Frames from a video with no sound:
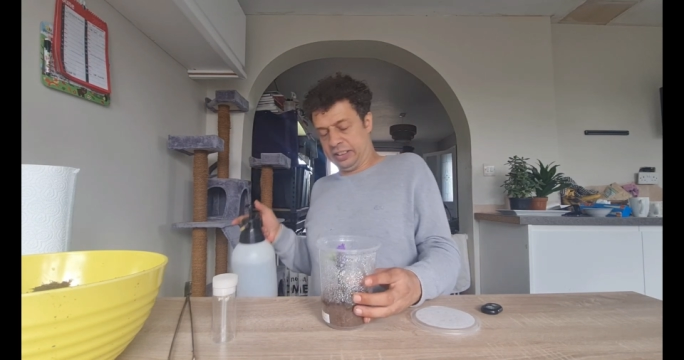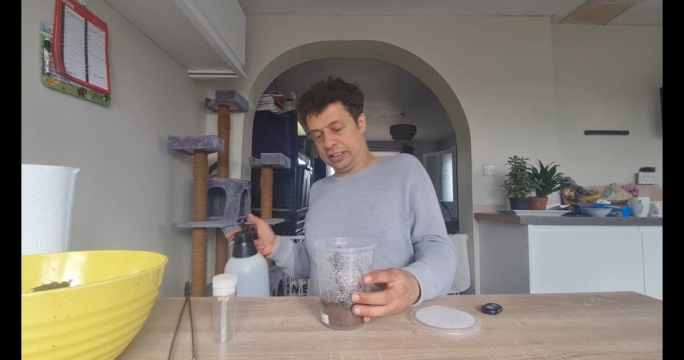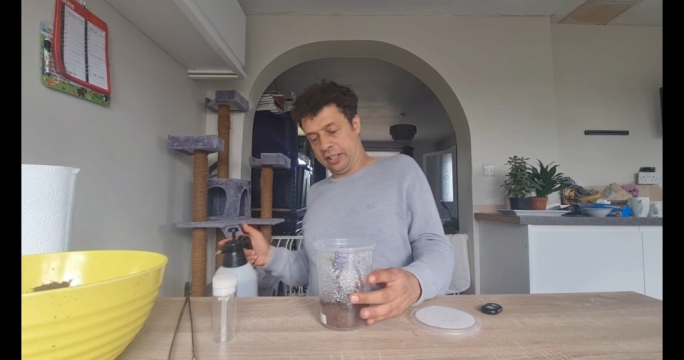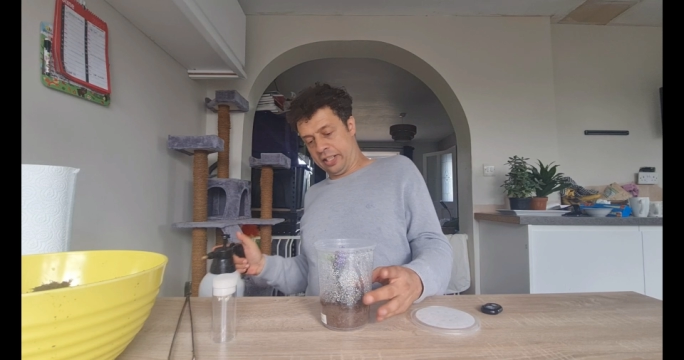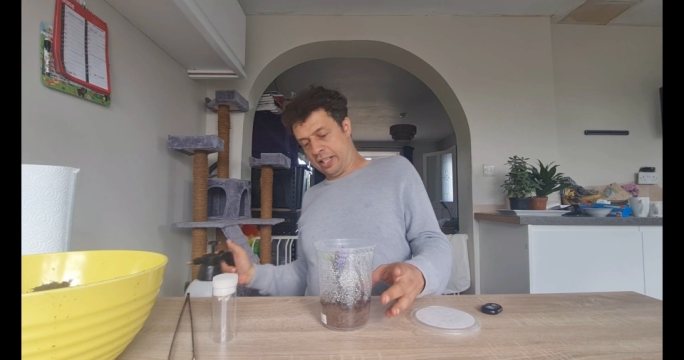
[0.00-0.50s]

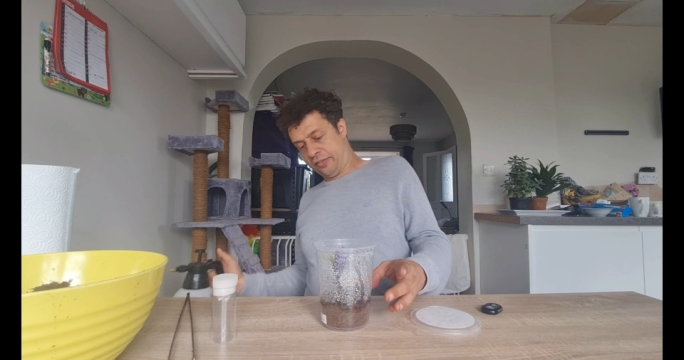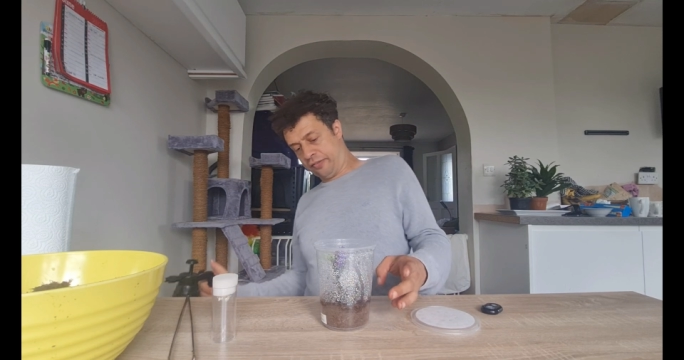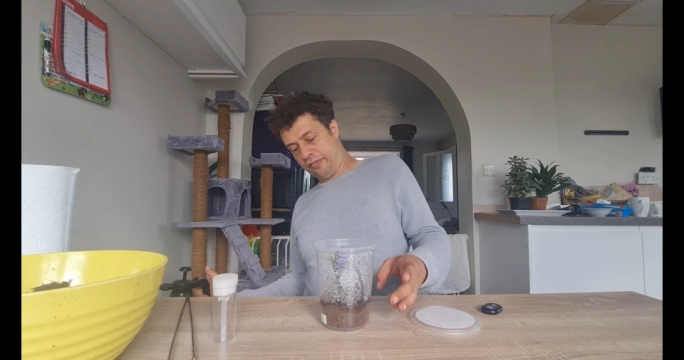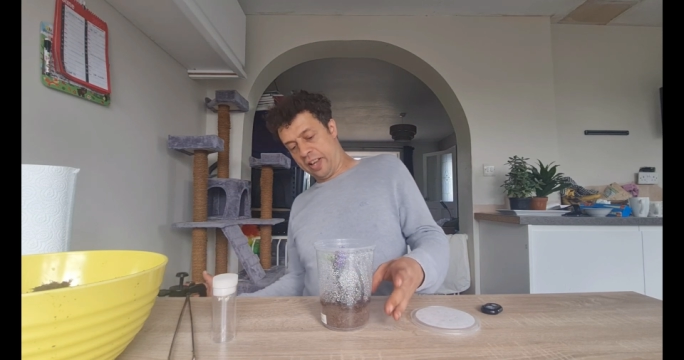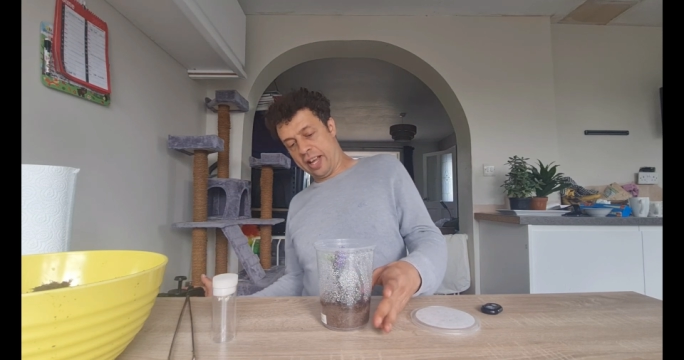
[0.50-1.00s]
So that's
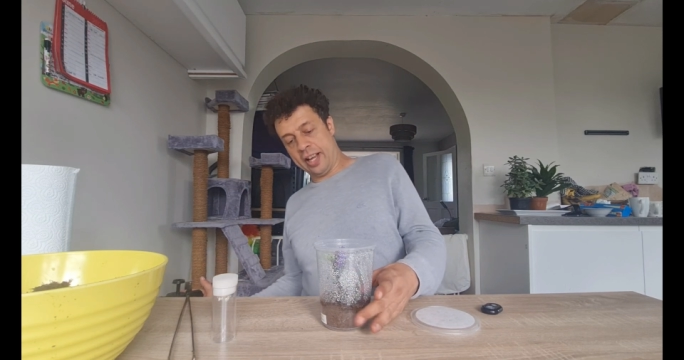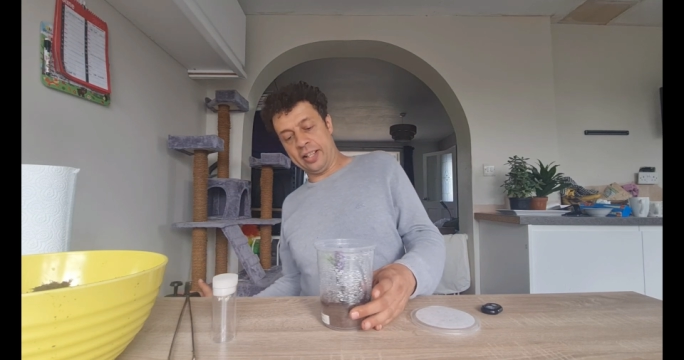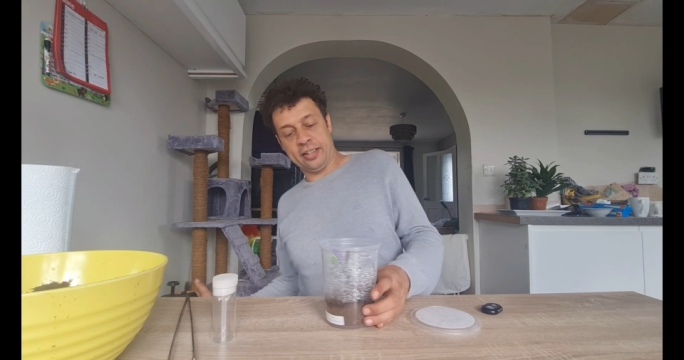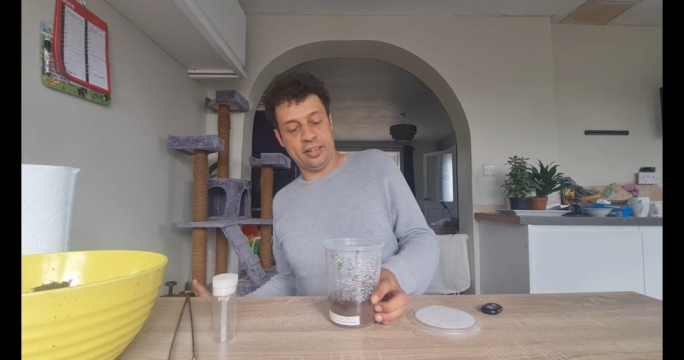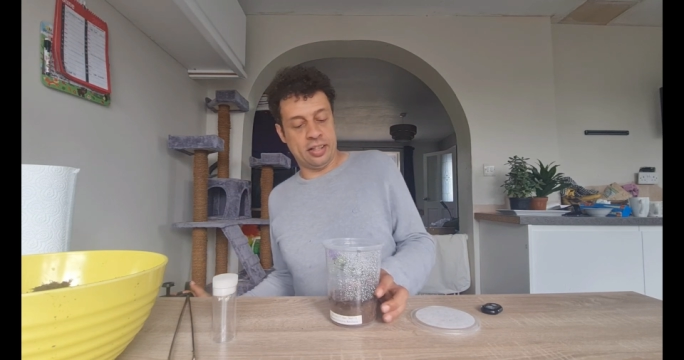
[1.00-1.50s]

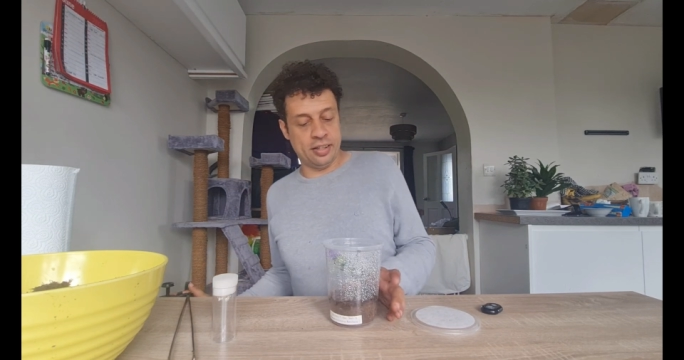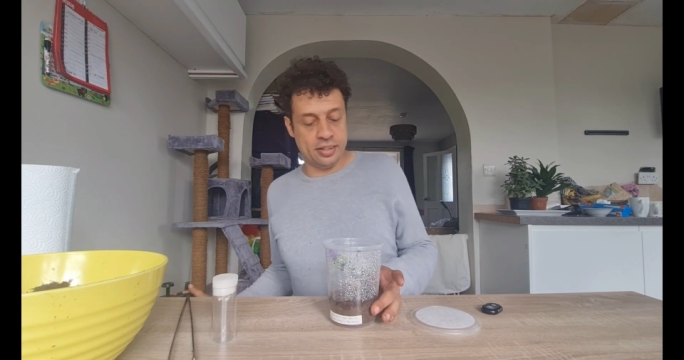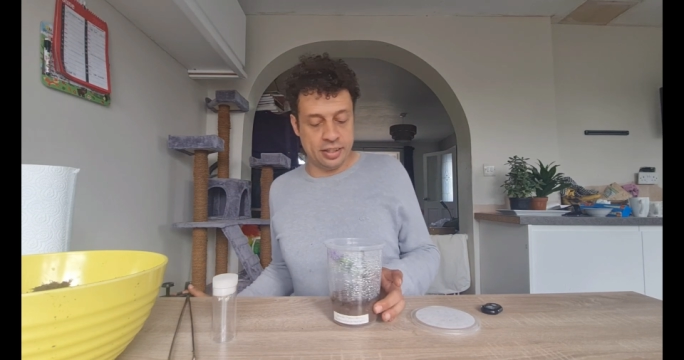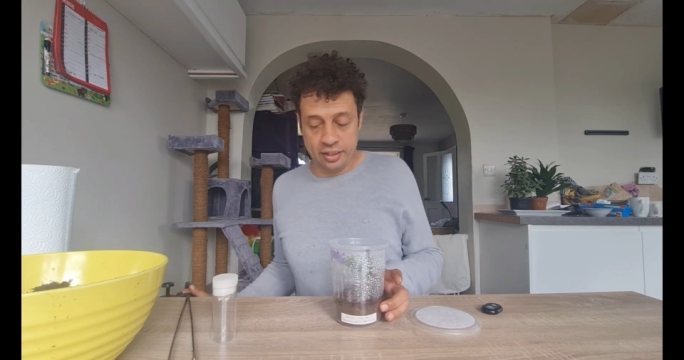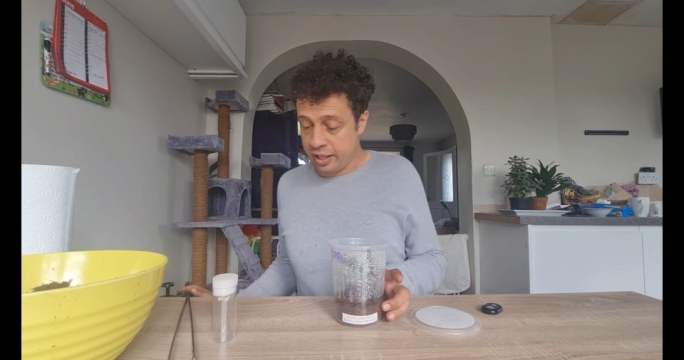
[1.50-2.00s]
fine, that's
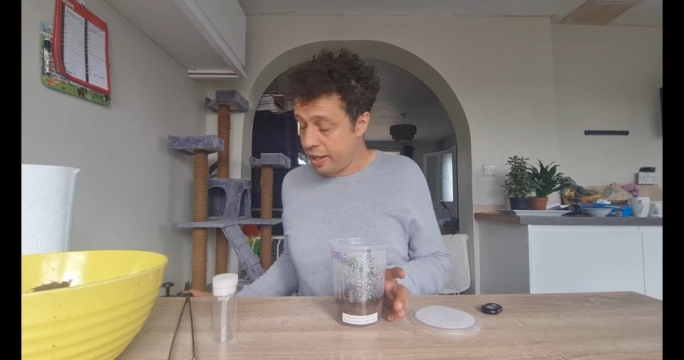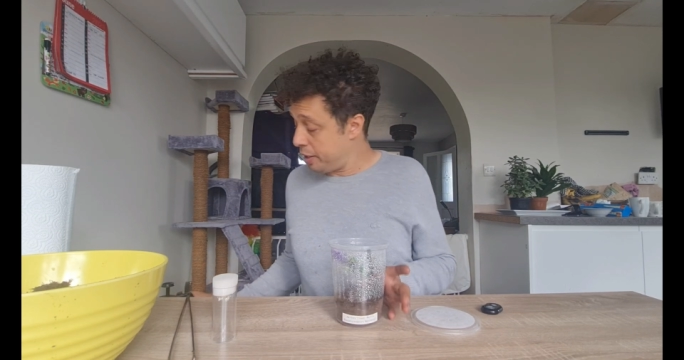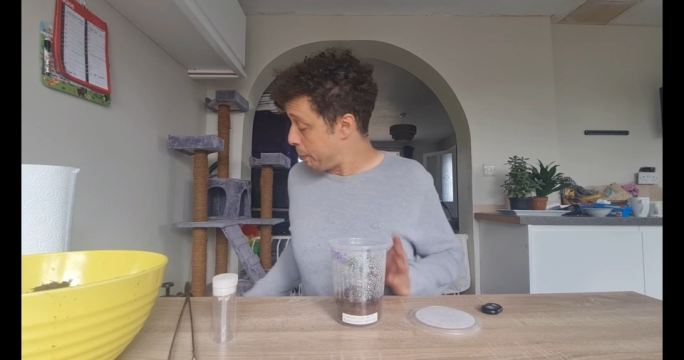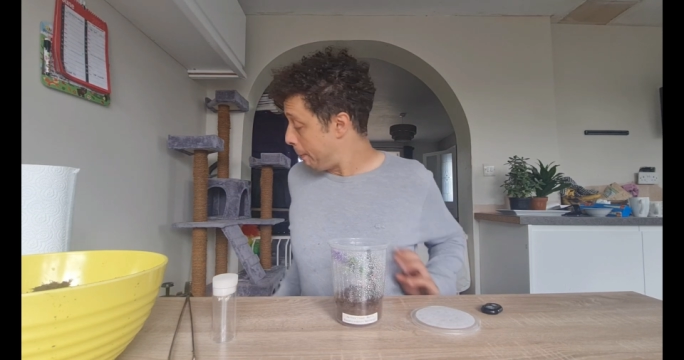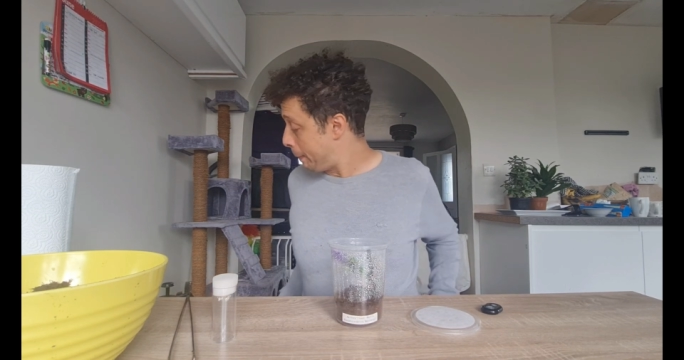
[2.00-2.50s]
in there.